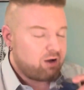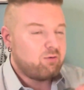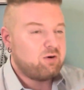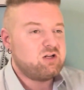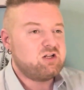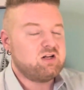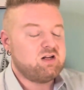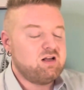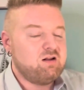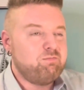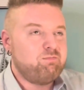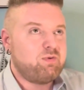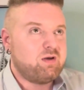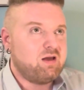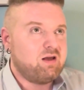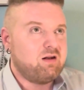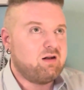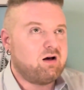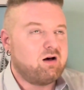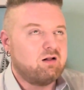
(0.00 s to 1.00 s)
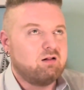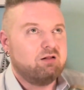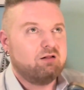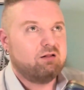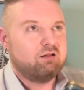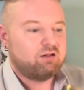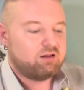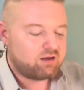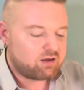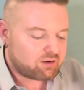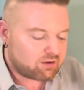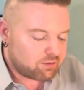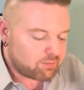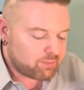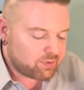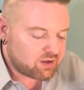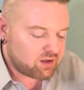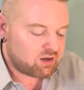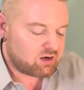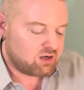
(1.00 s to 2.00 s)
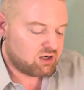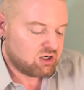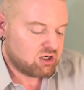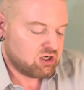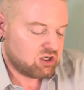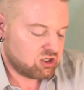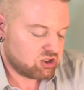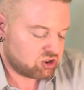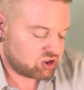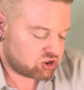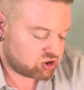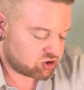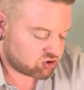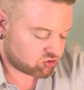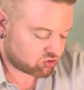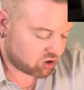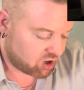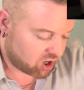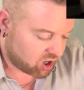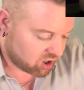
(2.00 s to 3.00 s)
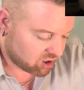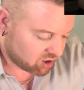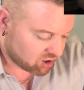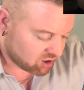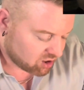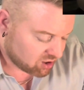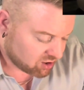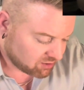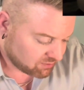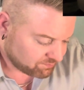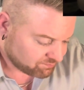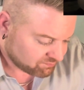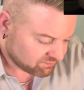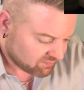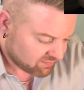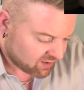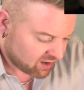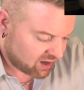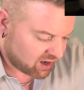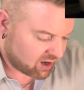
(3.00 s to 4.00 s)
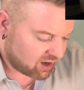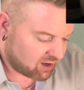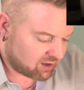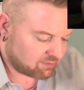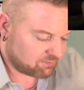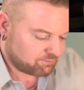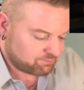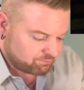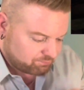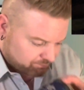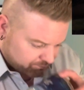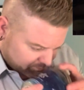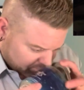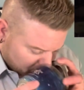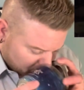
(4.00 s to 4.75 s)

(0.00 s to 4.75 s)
wish it had been a little bit stronger. Um,